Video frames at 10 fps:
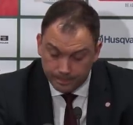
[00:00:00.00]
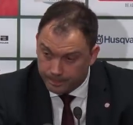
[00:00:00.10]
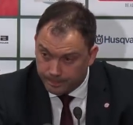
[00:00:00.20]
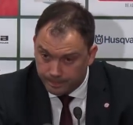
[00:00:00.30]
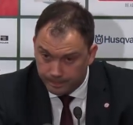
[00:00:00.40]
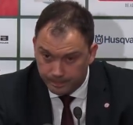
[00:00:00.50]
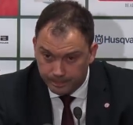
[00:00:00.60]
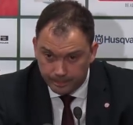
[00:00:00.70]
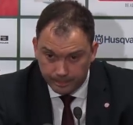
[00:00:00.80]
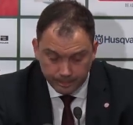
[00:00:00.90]

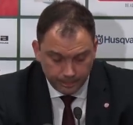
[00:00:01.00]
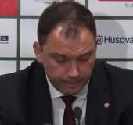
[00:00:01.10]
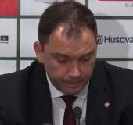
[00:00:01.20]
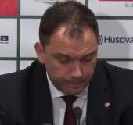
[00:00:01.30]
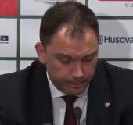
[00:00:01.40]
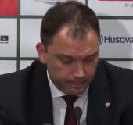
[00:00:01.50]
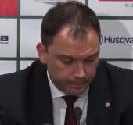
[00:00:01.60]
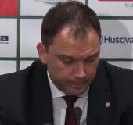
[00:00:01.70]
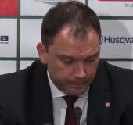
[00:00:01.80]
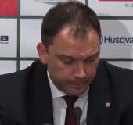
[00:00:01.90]

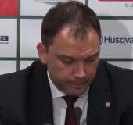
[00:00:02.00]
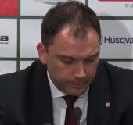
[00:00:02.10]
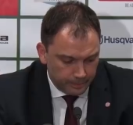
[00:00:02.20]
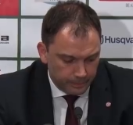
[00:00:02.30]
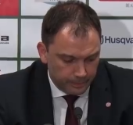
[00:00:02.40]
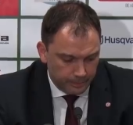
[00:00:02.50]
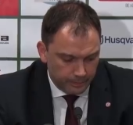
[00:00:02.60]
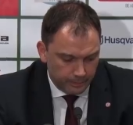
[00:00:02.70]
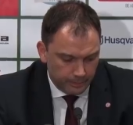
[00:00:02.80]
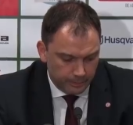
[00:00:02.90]

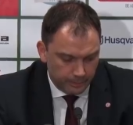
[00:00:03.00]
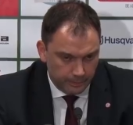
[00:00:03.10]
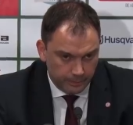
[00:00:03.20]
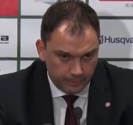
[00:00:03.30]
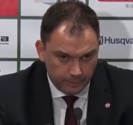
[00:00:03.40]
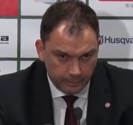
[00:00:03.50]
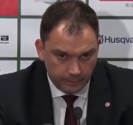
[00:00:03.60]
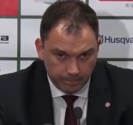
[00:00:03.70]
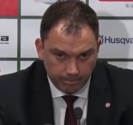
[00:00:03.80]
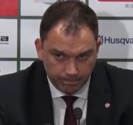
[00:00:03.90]

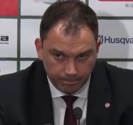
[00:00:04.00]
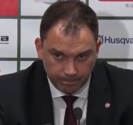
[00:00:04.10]
Nothing is said.